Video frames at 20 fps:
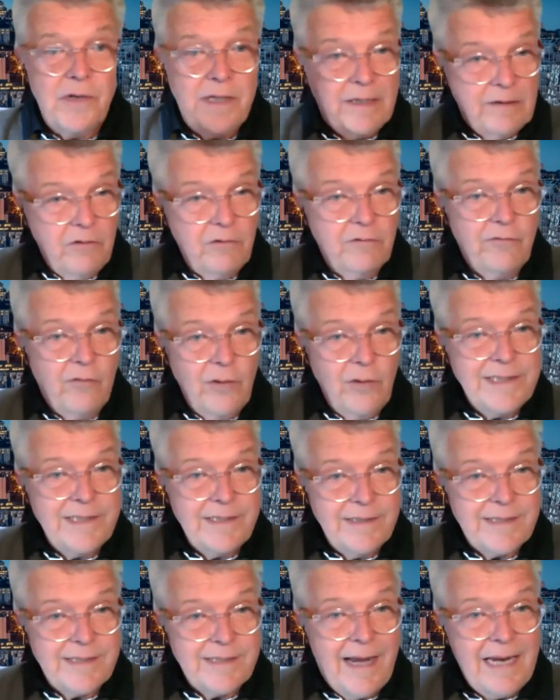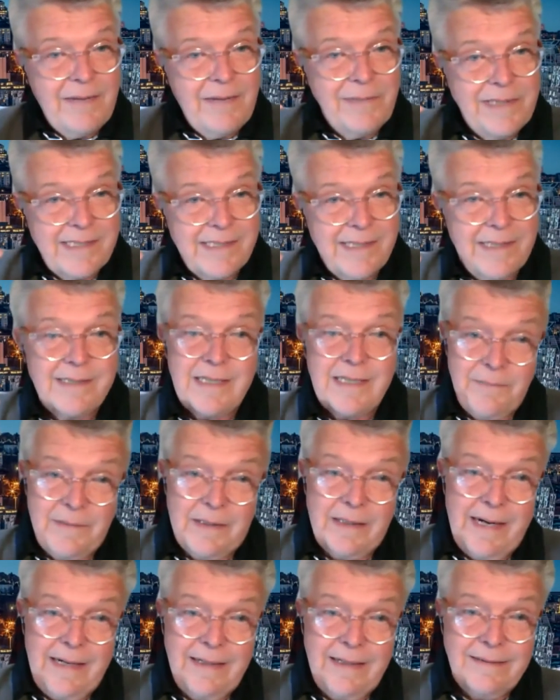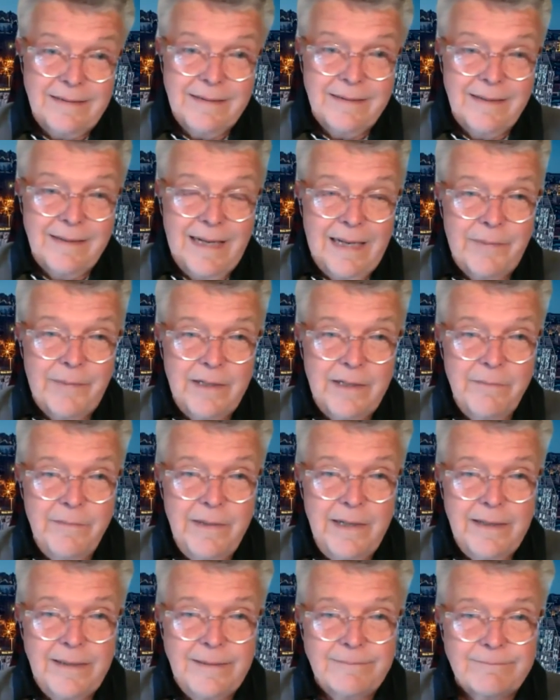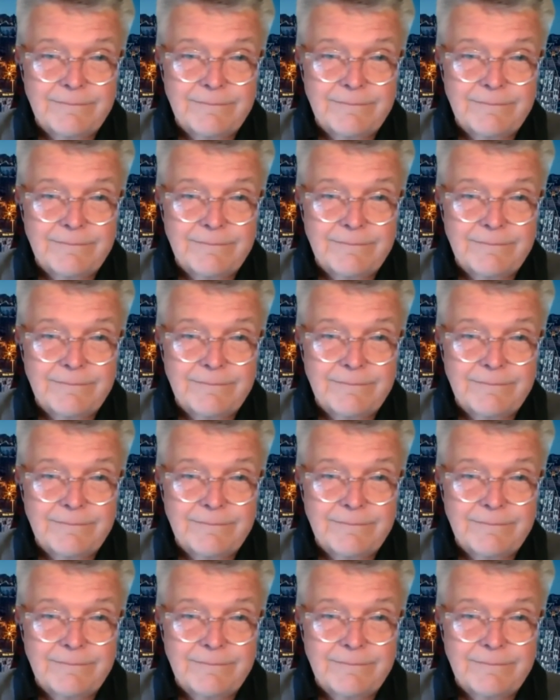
And a little voice inside me says, I'm glad it didn't happen to me.